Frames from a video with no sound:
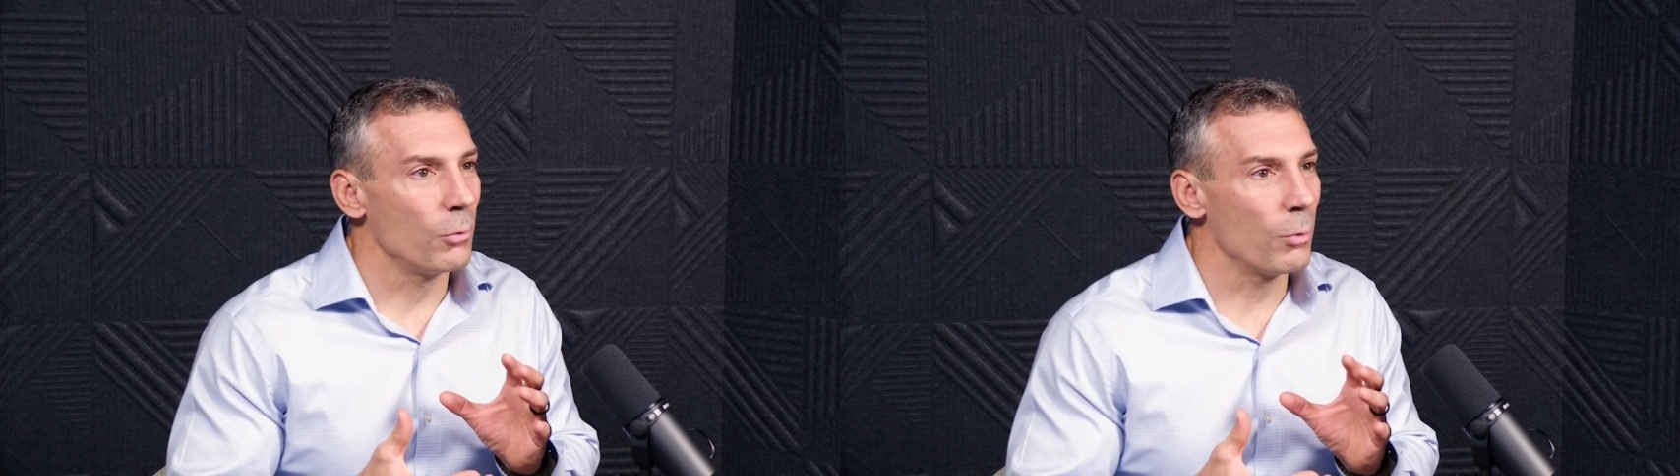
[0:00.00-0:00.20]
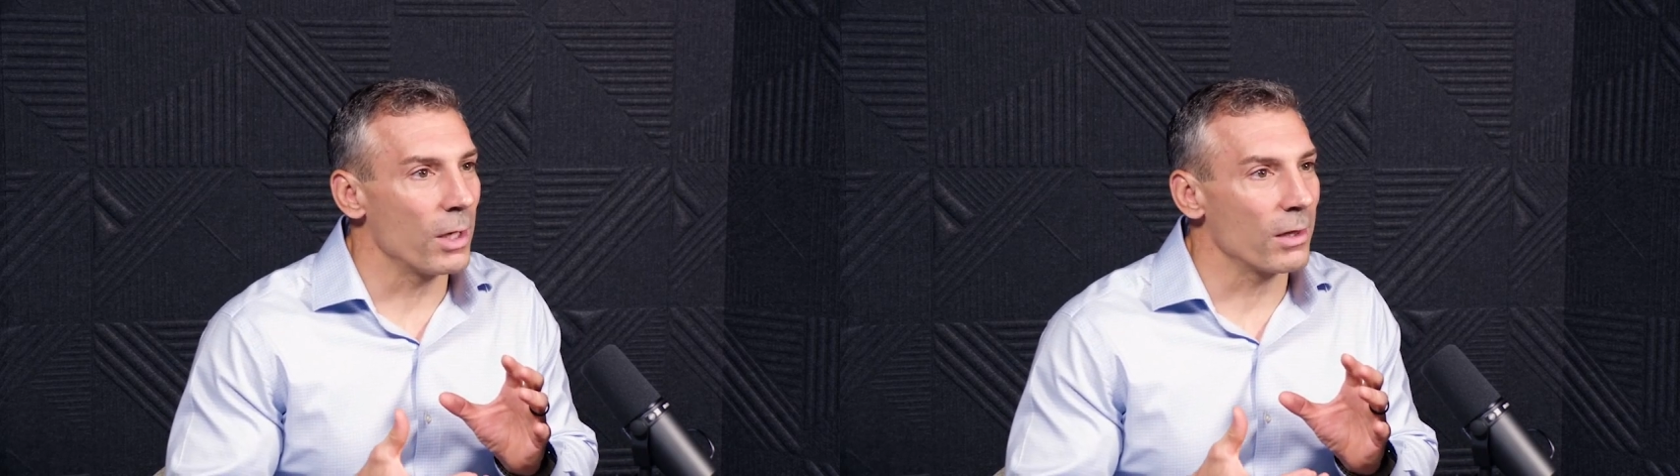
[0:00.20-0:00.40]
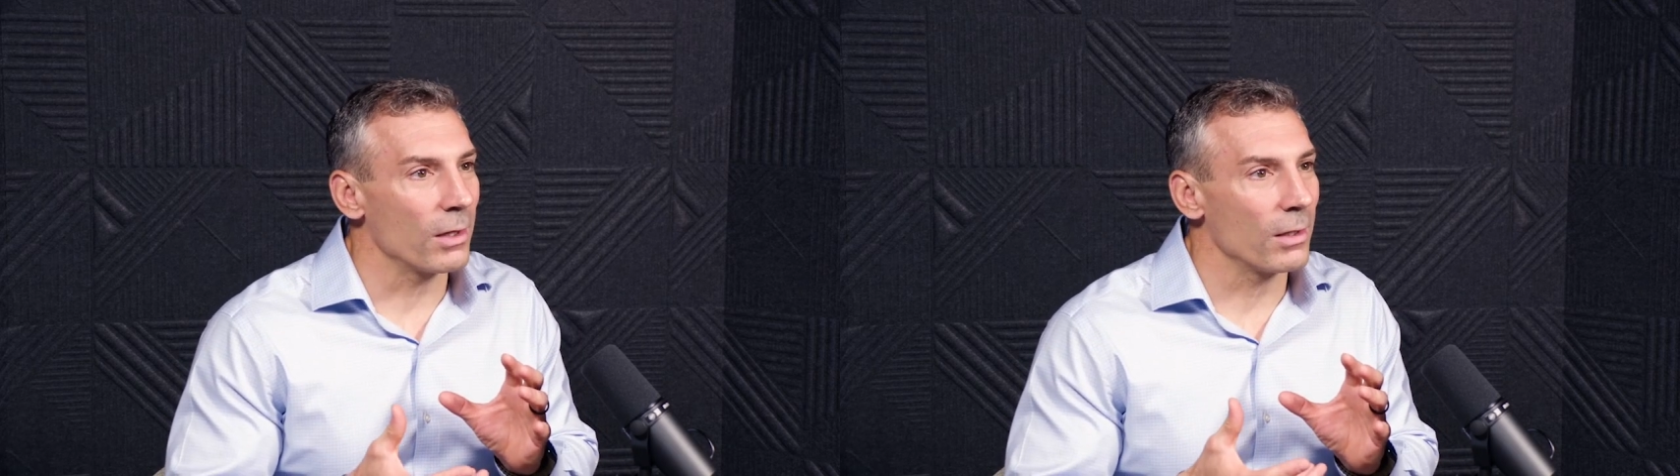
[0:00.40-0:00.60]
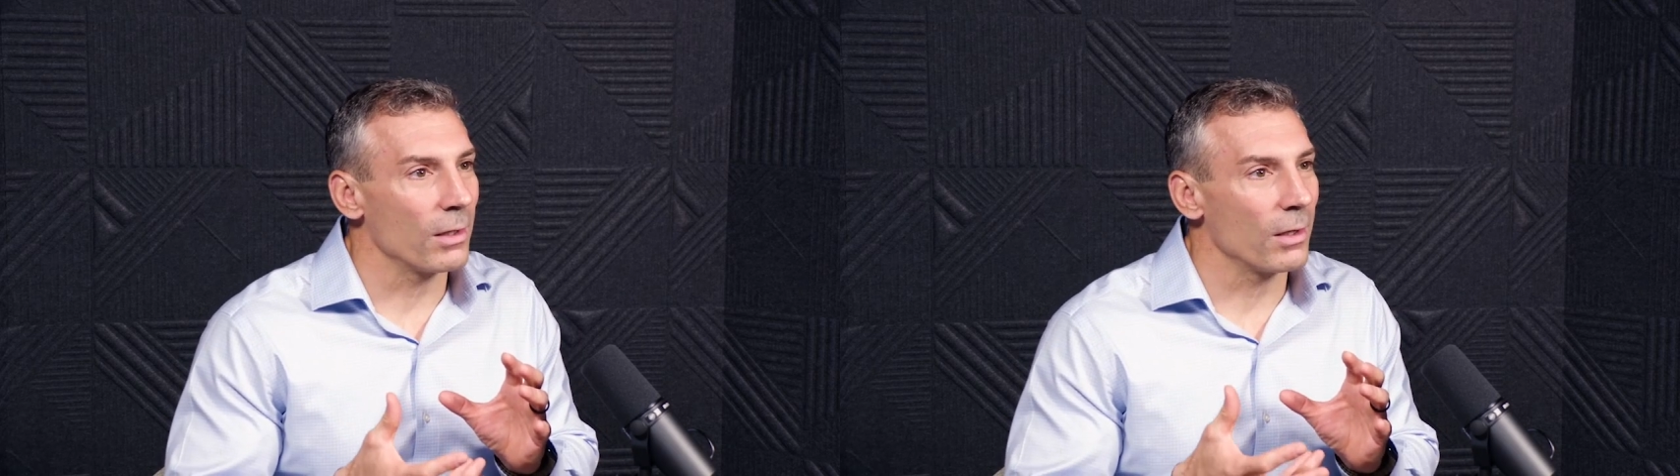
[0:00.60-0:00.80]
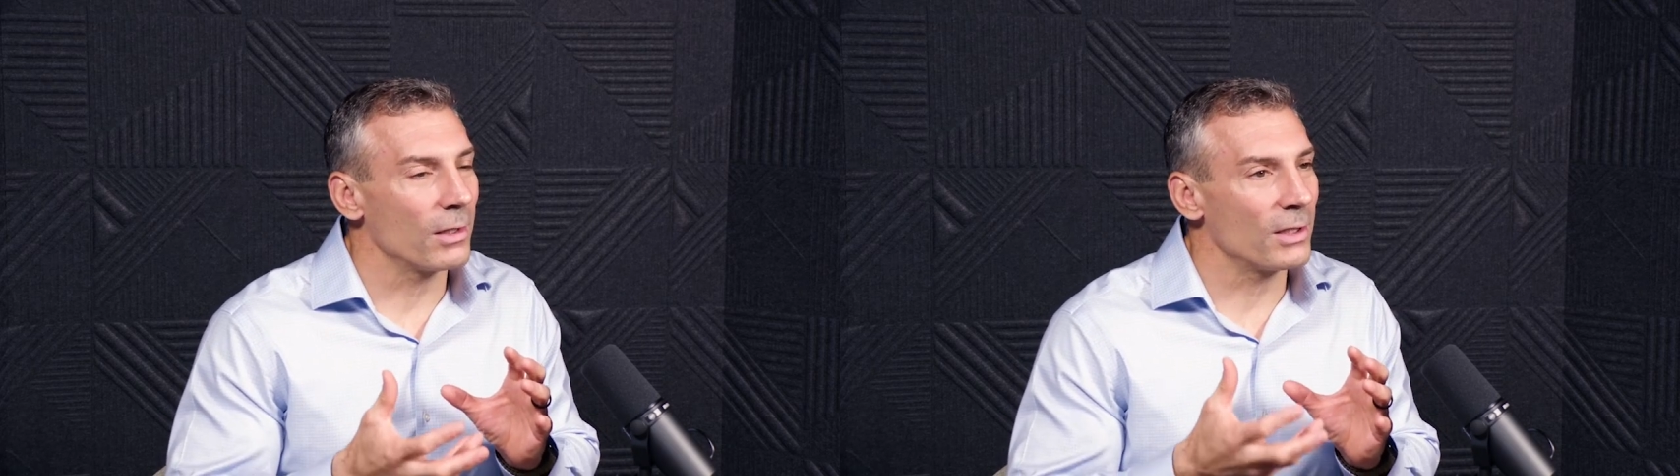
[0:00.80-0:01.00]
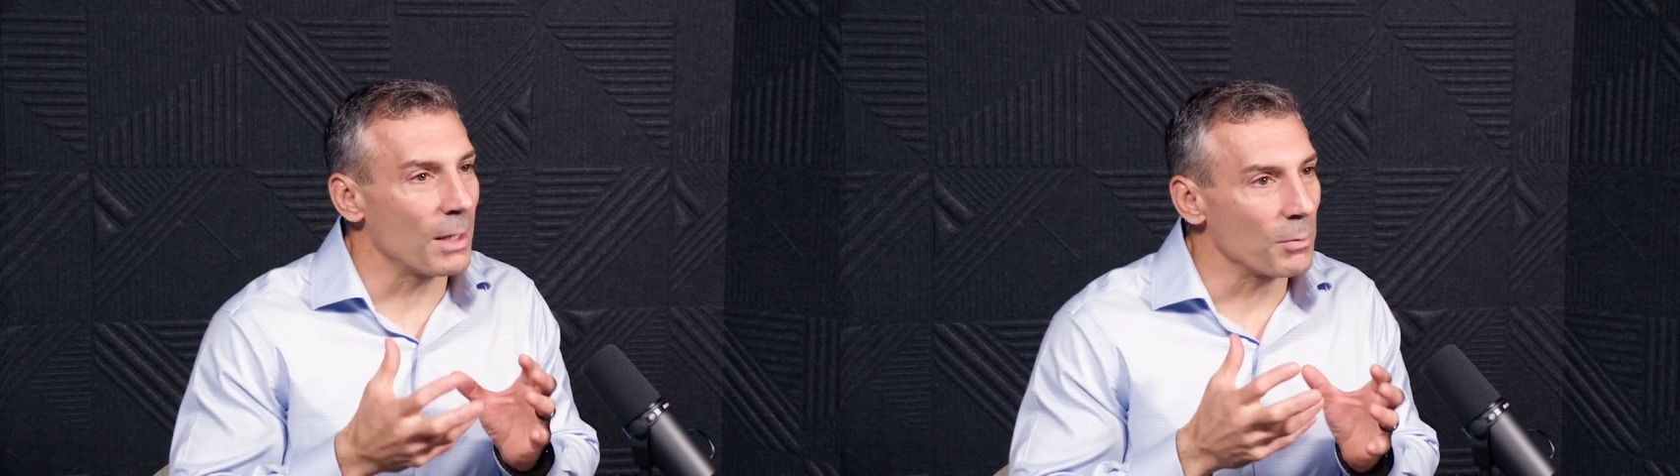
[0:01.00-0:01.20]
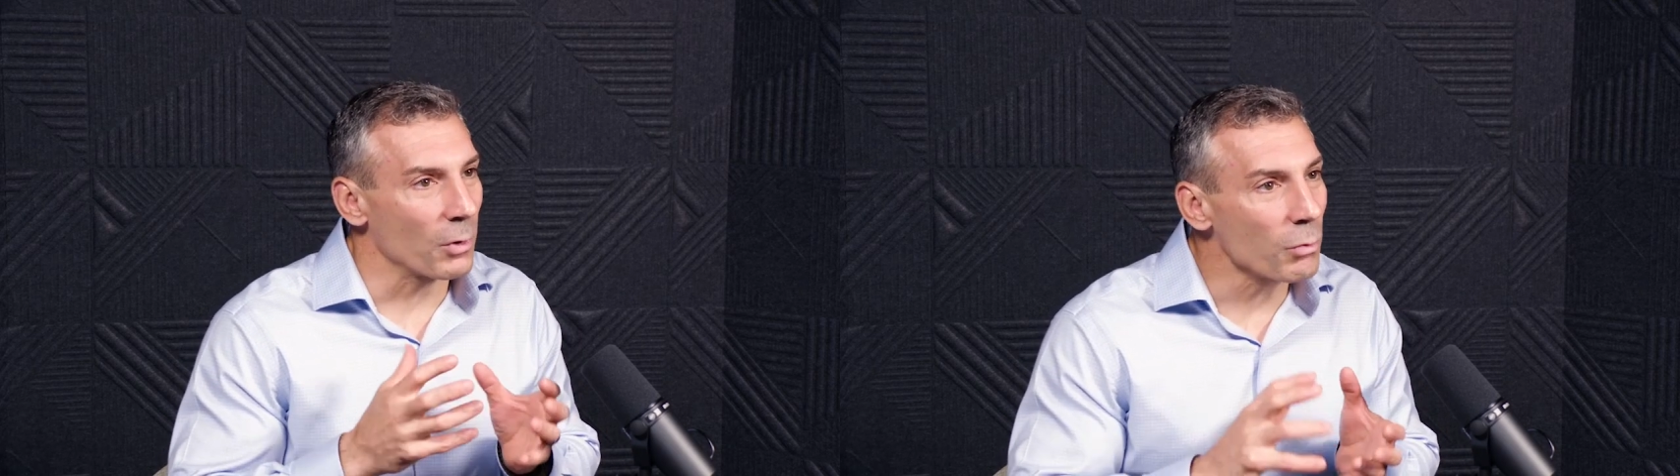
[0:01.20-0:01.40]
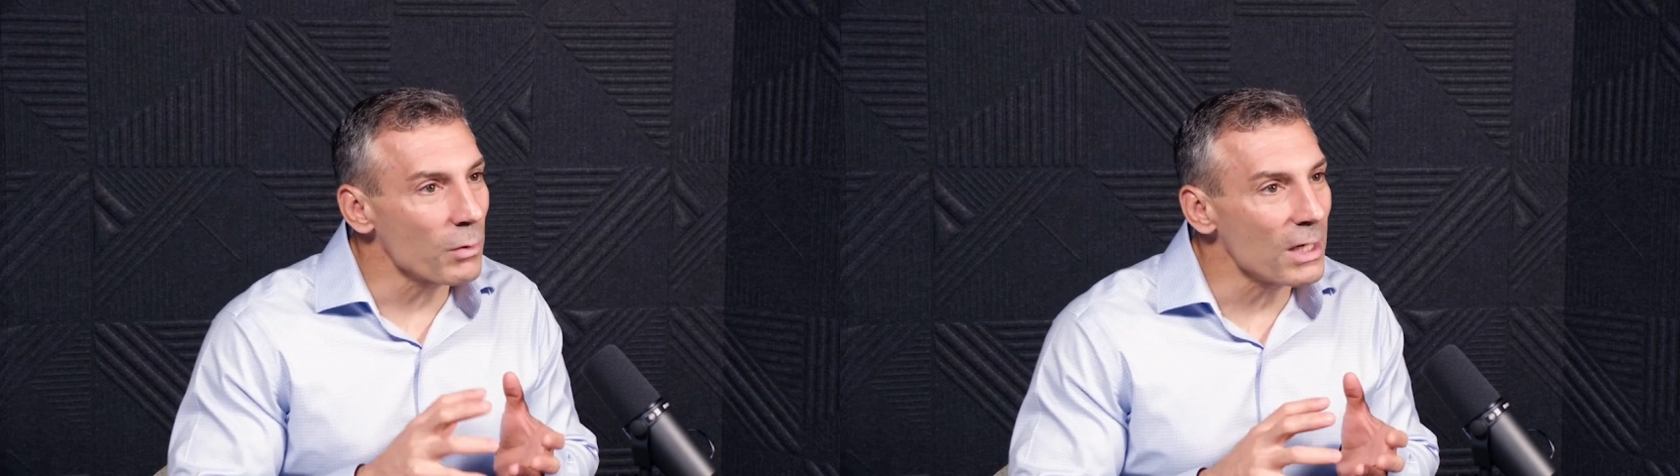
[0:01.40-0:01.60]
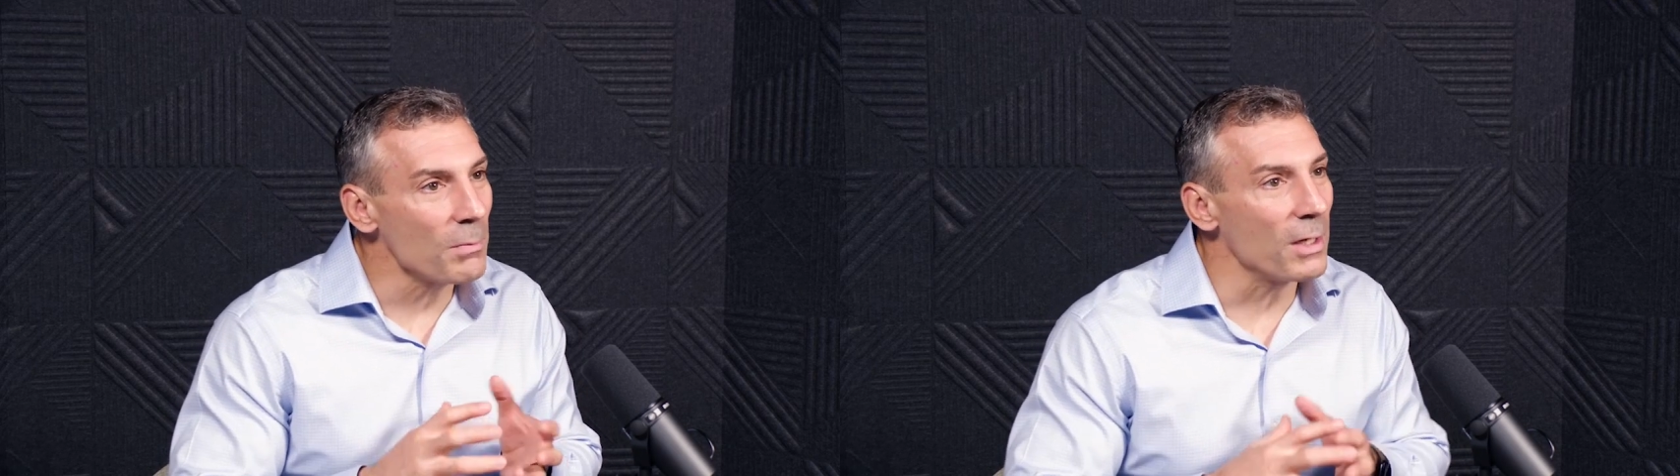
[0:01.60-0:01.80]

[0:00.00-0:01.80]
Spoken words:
with chapter 3